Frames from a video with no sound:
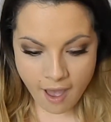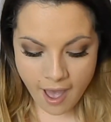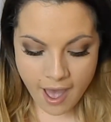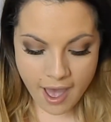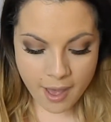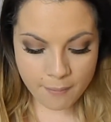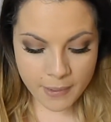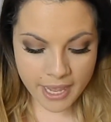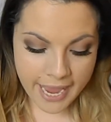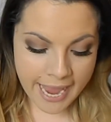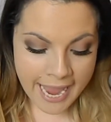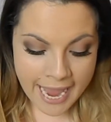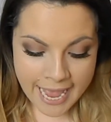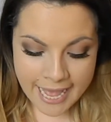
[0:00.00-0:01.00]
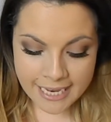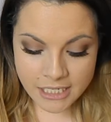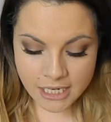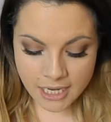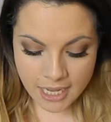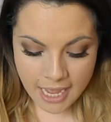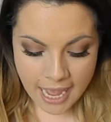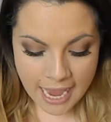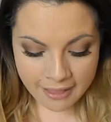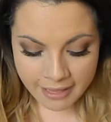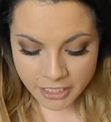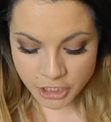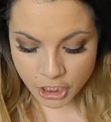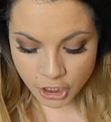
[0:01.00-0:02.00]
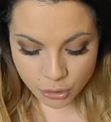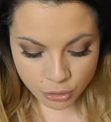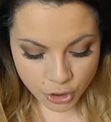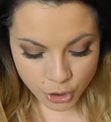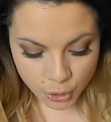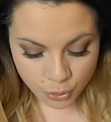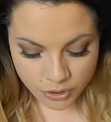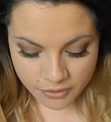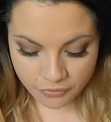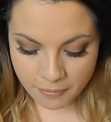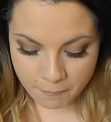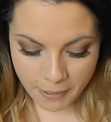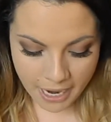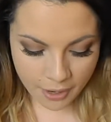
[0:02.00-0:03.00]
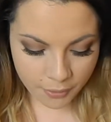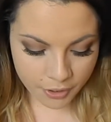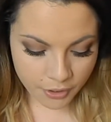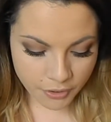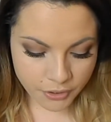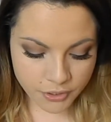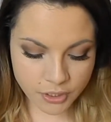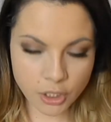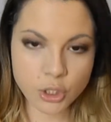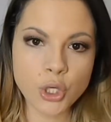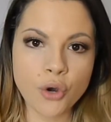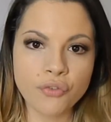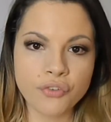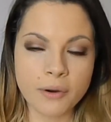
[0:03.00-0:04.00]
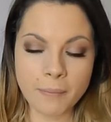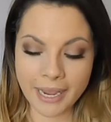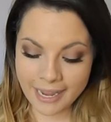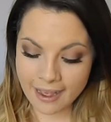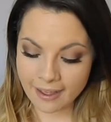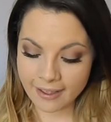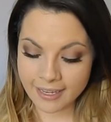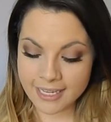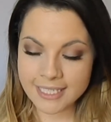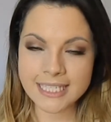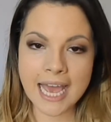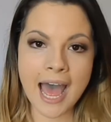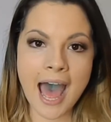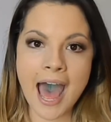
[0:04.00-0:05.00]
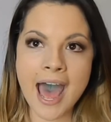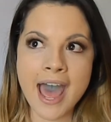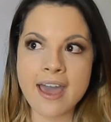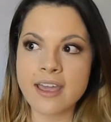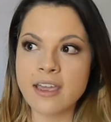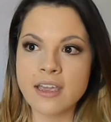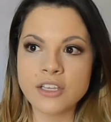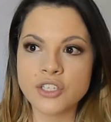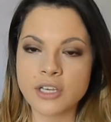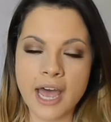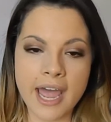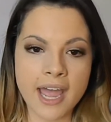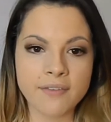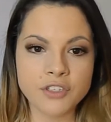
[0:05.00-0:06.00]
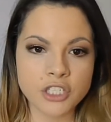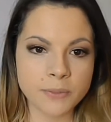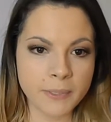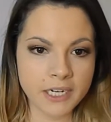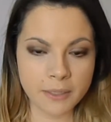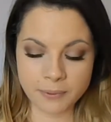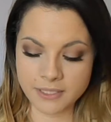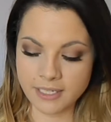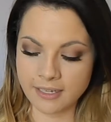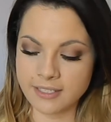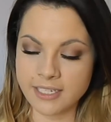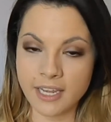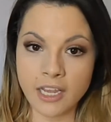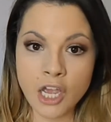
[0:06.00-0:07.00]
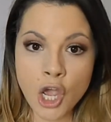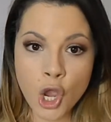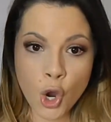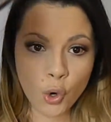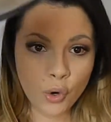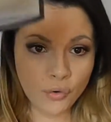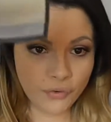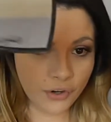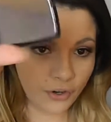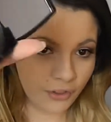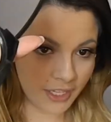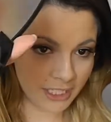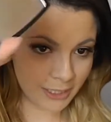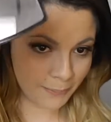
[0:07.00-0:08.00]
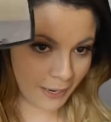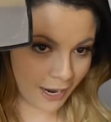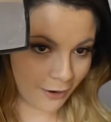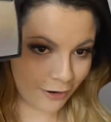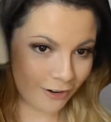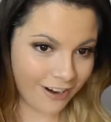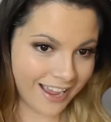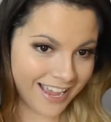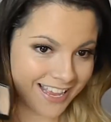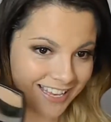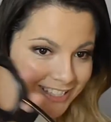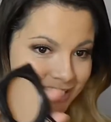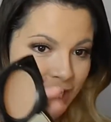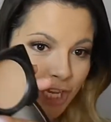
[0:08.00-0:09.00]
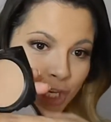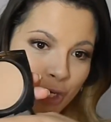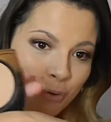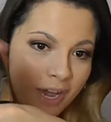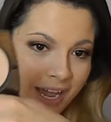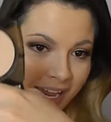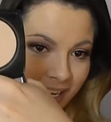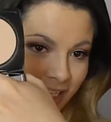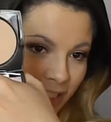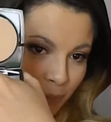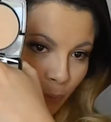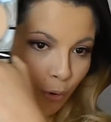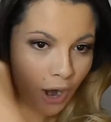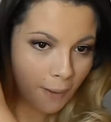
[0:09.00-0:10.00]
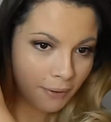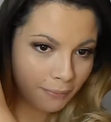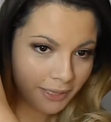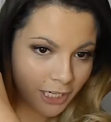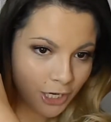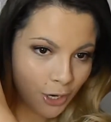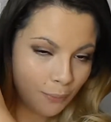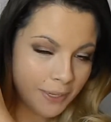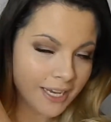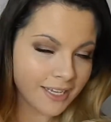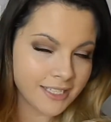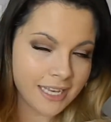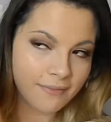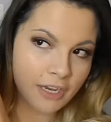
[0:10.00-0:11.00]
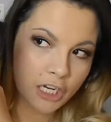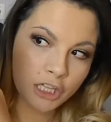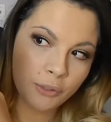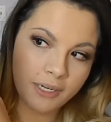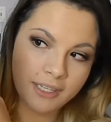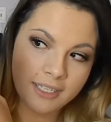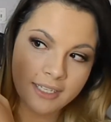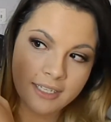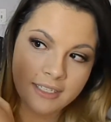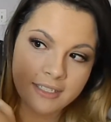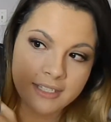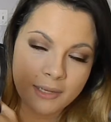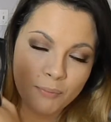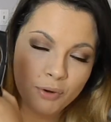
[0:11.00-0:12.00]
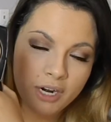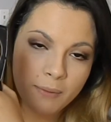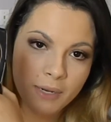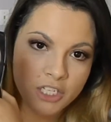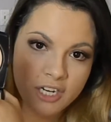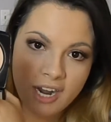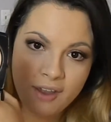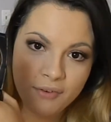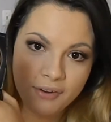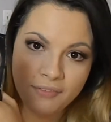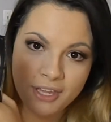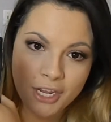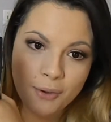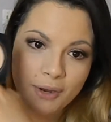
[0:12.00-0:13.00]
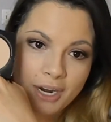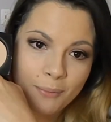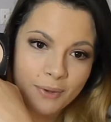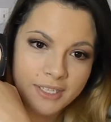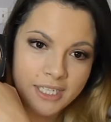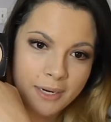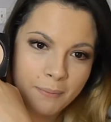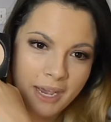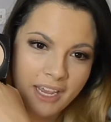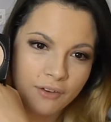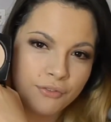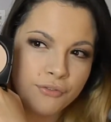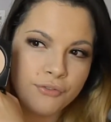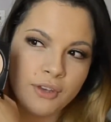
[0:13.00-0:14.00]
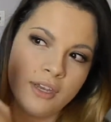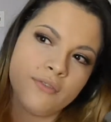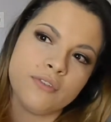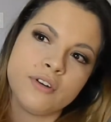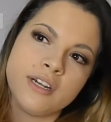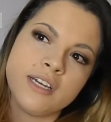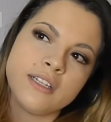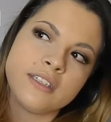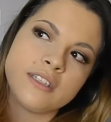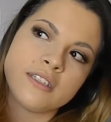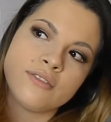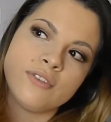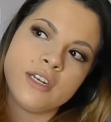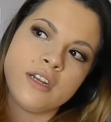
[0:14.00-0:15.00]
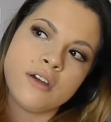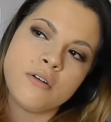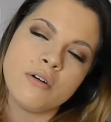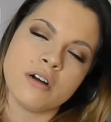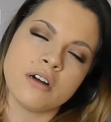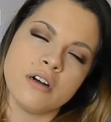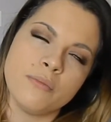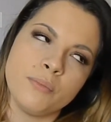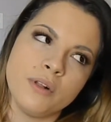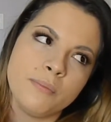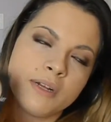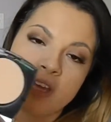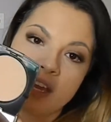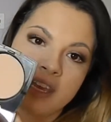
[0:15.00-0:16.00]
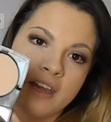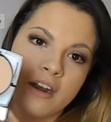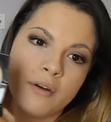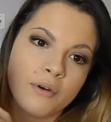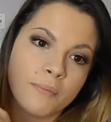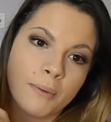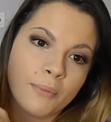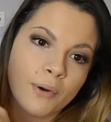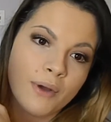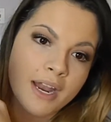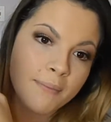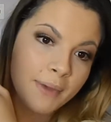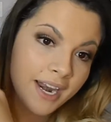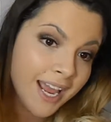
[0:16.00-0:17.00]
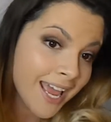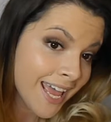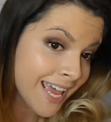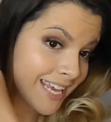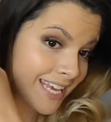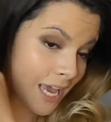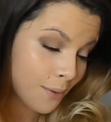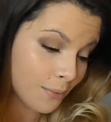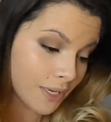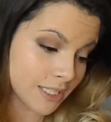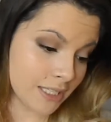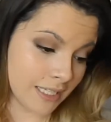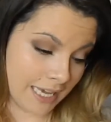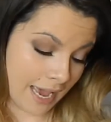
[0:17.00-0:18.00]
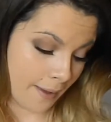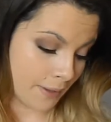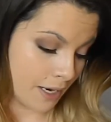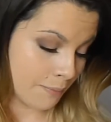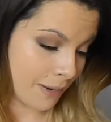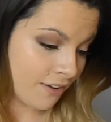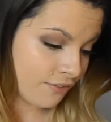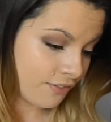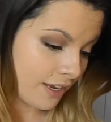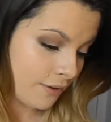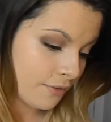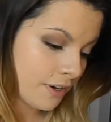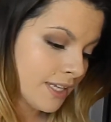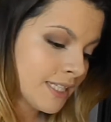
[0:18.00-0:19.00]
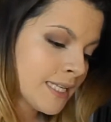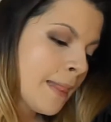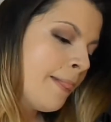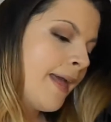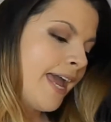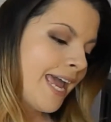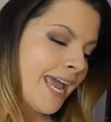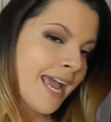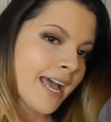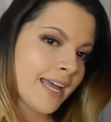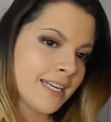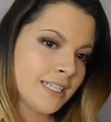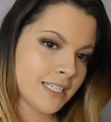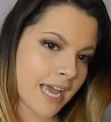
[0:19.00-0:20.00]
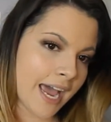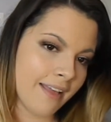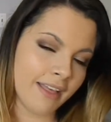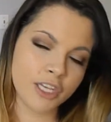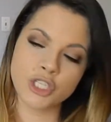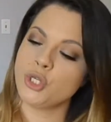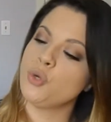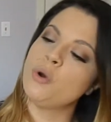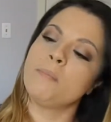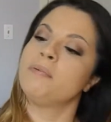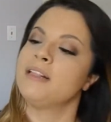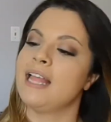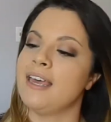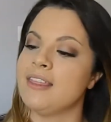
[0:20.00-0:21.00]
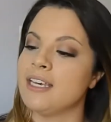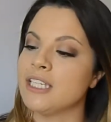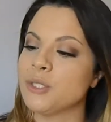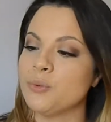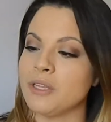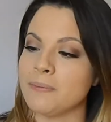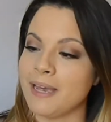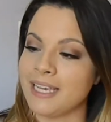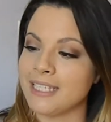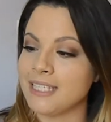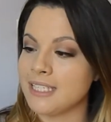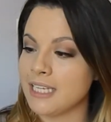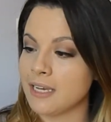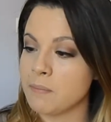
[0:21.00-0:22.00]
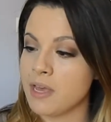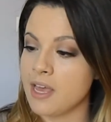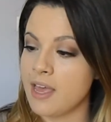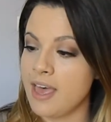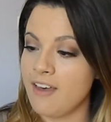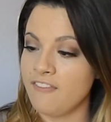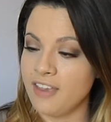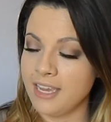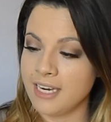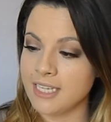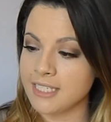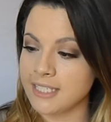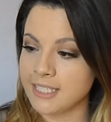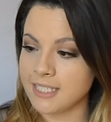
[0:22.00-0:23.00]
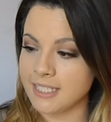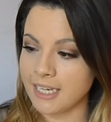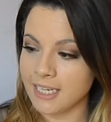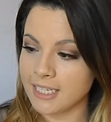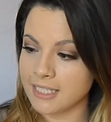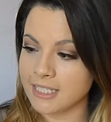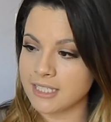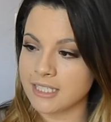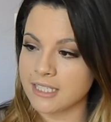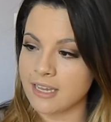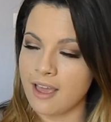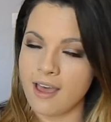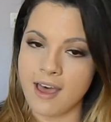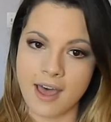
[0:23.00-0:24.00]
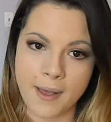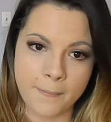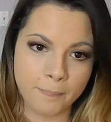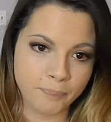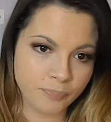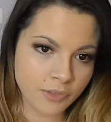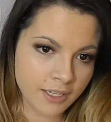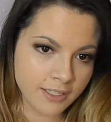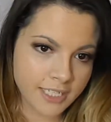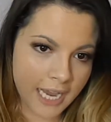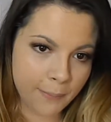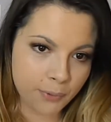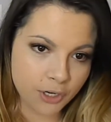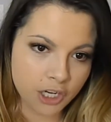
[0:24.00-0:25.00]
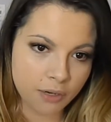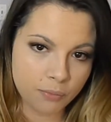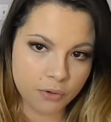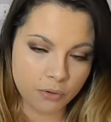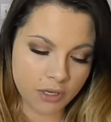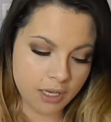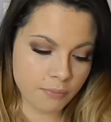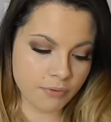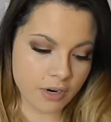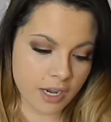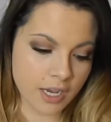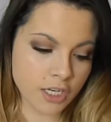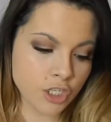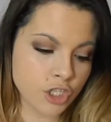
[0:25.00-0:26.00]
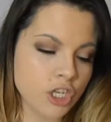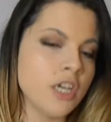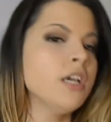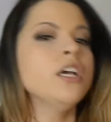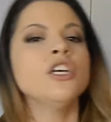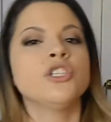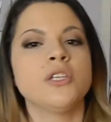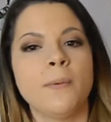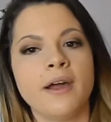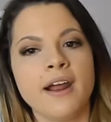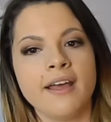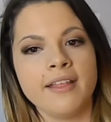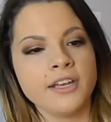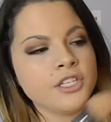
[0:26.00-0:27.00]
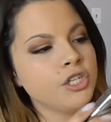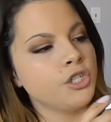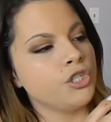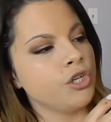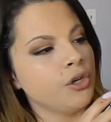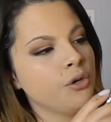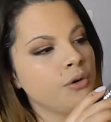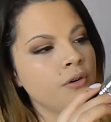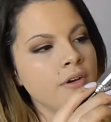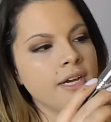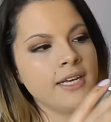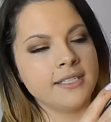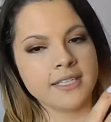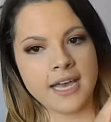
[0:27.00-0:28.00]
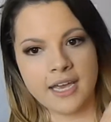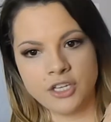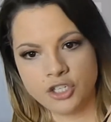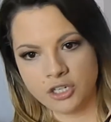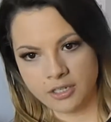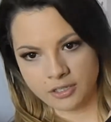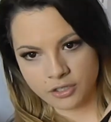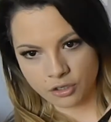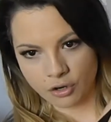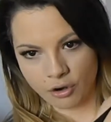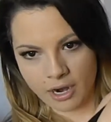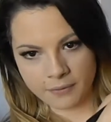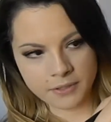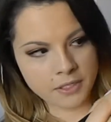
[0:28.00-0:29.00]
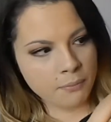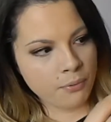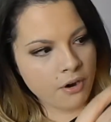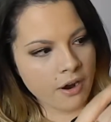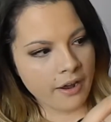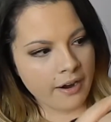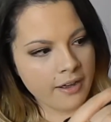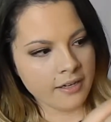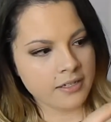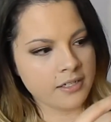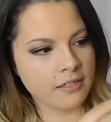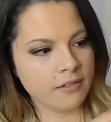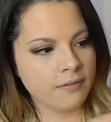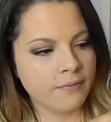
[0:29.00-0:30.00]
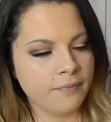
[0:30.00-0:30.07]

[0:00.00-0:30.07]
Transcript: And I like to use 2 different powders. So for my eyes, I have just been obsessing over this powder, as you guys probably know, because I've included this pretty much in every video, and it was in my favorites video a couple months, I cannot remember when, but it was, yeah, in my favorites. And I like to apply this with my Sigma F86 tapered kabuki brush. So what I like to do is I just grab some product,